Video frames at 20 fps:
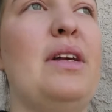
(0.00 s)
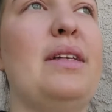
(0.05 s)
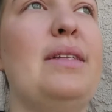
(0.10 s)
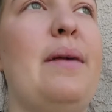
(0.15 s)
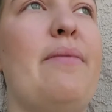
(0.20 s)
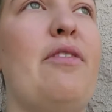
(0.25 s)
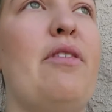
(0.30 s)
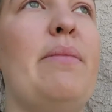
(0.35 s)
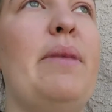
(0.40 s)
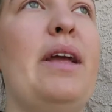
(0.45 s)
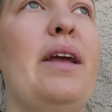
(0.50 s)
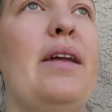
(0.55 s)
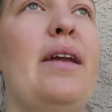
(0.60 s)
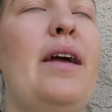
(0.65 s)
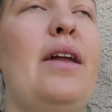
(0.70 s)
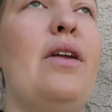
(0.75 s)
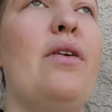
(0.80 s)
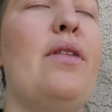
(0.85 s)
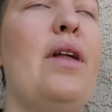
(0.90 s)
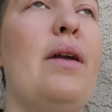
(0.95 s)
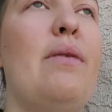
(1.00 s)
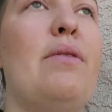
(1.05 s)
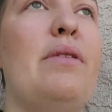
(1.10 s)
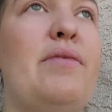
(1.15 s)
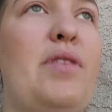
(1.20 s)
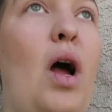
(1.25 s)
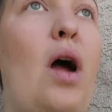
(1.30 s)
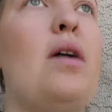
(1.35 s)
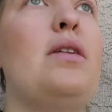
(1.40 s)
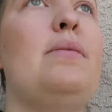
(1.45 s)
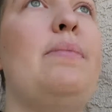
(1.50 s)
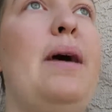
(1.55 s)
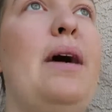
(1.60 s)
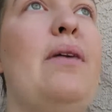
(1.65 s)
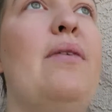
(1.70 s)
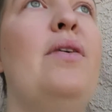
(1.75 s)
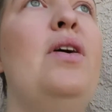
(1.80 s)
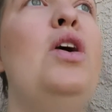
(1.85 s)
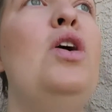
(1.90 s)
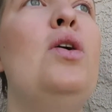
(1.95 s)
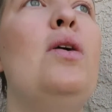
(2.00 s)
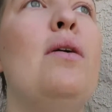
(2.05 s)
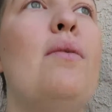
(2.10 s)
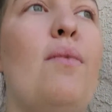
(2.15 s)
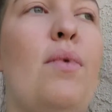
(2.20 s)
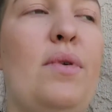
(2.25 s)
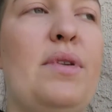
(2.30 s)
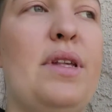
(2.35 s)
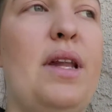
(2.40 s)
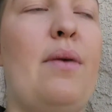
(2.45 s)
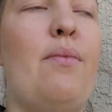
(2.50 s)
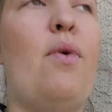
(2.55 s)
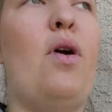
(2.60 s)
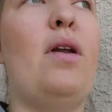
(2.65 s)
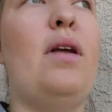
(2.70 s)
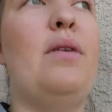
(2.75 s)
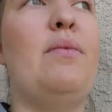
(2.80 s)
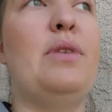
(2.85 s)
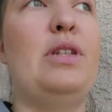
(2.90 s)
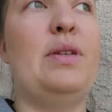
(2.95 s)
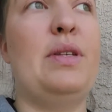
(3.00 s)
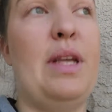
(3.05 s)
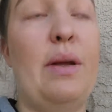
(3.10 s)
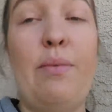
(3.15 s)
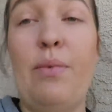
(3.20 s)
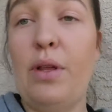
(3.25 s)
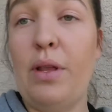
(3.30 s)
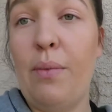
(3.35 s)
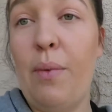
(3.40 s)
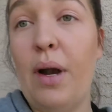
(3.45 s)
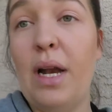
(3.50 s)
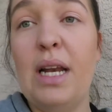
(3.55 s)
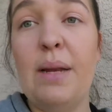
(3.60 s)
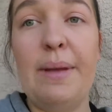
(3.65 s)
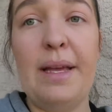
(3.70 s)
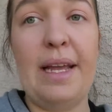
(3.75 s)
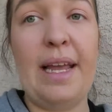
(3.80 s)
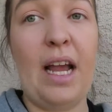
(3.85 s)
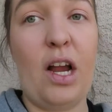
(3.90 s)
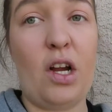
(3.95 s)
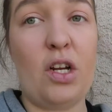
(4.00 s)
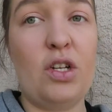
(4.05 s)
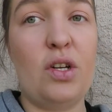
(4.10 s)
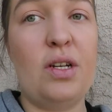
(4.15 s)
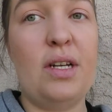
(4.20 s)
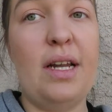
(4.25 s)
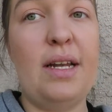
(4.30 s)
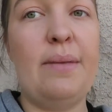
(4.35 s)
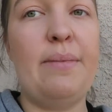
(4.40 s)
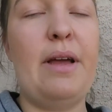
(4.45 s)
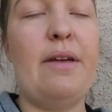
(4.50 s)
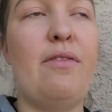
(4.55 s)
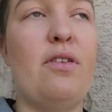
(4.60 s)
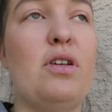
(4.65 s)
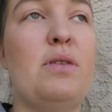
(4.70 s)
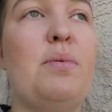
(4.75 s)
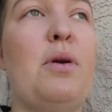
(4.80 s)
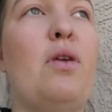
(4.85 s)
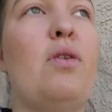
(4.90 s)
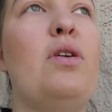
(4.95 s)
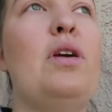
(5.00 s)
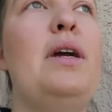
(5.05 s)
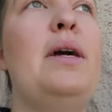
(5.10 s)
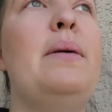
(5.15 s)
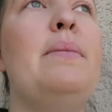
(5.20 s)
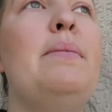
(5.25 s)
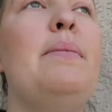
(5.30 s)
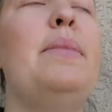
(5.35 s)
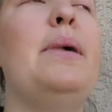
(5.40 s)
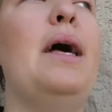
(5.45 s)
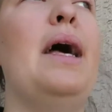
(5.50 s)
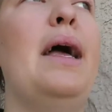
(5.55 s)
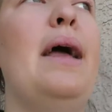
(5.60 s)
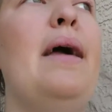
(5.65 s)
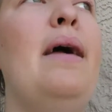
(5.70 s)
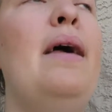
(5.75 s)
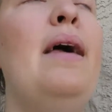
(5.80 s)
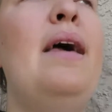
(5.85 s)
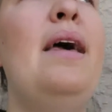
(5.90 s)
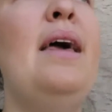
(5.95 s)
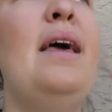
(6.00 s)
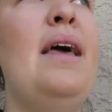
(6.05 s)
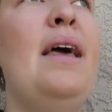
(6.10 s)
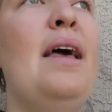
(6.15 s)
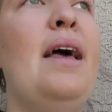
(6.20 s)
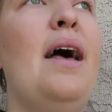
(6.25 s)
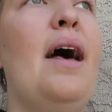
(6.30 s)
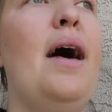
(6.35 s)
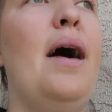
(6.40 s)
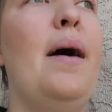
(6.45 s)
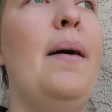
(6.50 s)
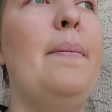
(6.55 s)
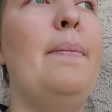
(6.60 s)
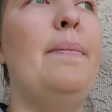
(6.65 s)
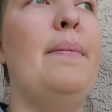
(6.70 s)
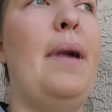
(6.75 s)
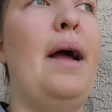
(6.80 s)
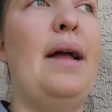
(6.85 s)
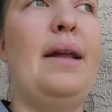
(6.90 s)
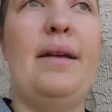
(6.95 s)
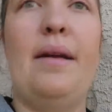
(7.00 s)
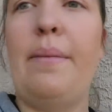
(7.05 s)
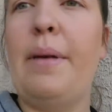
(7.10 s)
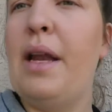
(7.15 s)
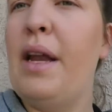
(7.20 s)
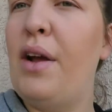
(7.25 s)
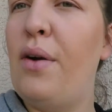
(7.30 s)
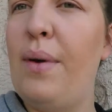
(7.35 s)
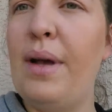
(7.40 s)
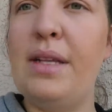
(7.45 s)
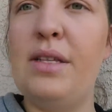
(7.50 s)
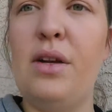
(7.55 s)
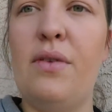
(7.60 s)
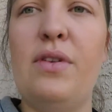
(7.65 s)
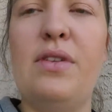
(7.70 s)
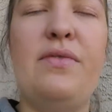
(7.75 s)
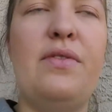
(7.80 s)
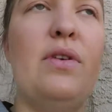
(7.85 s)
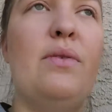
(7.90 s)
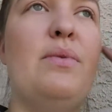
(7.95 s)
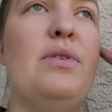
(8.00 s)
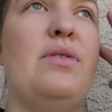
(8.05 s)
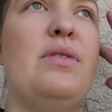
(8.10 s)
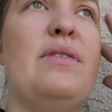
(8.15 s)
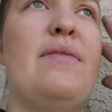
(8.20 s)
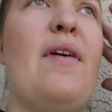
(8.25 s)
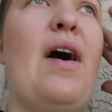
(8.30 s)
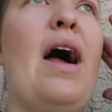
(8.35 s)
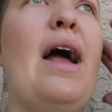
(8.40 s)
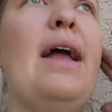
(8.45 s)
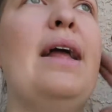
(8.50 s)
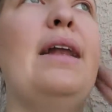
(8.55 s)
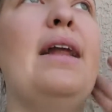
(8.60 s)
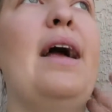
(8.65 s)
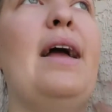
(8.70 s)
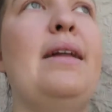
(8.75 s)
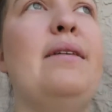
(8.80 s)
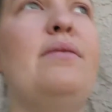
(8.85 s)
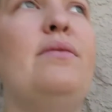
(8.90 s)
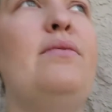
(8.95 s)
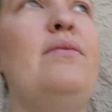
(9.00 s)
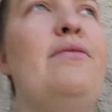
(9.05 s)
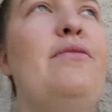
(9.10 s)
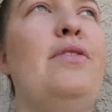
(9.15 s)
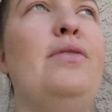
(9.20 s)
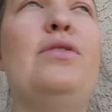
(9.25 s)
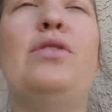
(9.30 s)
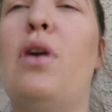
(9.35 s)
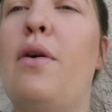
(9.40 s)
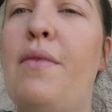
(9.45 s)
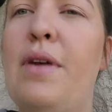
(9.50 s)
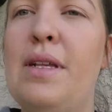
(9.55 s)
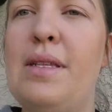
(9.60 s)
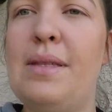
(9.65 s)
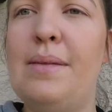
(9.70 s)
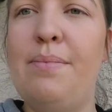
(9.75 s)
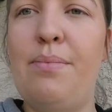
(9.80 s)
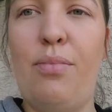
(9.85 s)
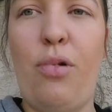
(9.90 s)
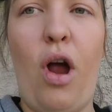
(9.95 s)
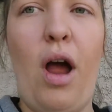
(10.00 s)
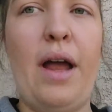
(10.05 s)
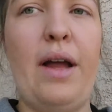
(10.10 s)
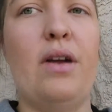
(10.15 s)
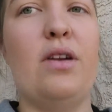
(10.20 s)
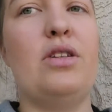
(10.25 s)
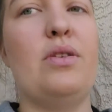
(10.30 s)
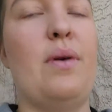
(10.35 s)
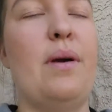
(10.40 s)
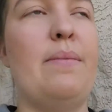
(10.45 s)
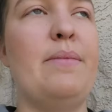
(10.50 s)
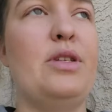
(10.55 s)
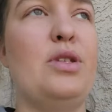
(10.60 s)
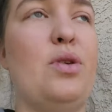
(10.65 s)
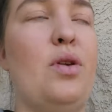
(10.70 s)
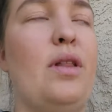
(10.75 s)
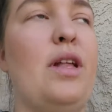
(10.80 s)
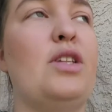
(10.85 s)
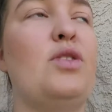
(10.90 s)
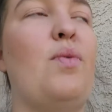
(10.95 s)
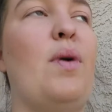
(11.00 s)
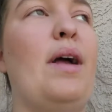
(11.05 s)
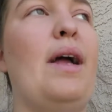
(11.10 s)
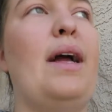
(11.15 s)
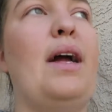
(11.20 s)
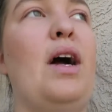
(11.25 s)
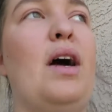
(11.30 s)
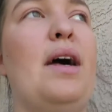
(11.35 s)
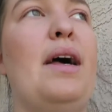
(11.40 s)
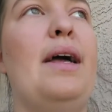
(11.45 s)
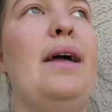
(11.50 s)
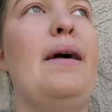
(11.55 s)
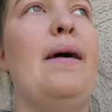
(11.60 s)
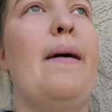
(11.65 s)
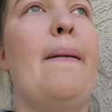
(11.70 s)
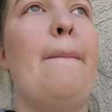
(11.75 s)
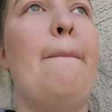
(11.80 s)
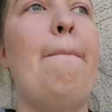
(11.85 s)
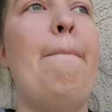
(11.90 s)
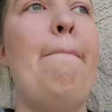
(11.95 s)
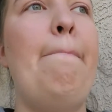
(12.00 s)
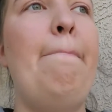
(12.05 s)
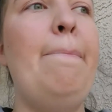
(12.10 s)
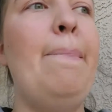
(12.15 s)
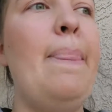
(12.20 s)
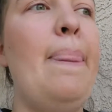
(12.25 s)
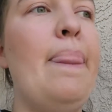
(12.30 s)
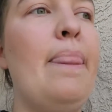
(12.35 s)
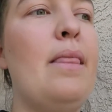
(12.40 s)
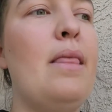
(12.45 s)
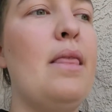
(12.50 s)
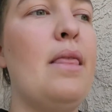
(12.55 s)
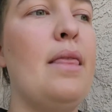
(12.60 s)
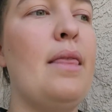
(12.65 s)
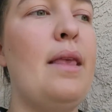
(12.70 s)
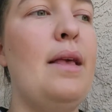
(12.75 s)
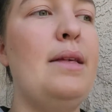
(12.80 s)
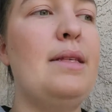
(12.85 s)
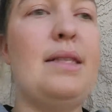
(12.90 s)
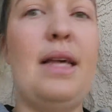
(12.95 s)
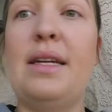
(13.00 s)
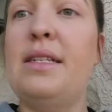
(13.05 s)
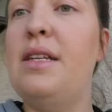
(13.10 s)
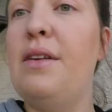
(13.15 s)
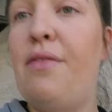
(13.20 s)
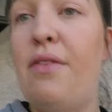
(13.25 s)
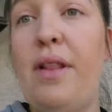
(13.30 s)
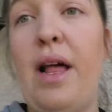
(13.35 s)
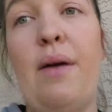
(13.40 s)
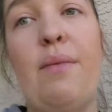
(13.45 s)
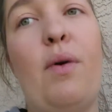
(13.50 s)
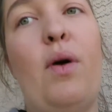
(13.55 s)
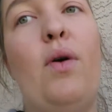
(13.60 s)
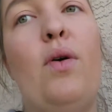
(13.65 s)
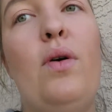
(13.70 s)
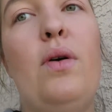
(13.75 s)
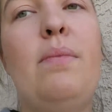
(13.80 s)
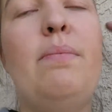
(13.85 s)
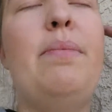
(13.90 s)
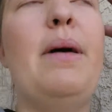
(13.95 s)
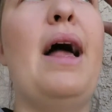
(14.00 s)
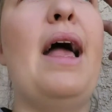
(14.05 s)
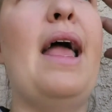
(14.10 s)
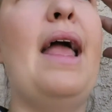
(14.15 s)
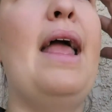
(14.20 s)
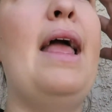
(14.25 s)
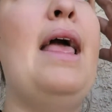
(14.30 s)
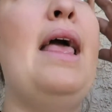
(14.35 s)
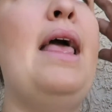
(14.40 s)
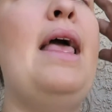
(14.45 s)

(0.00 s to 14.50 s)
except for me, and I know that I would have talked about roles that I wanted, which is I really wanted to be a character attendant my first program, but I ended up getting quick service food, which is fine. I had food service prior, so I'm sure that's why I got selected for that role, but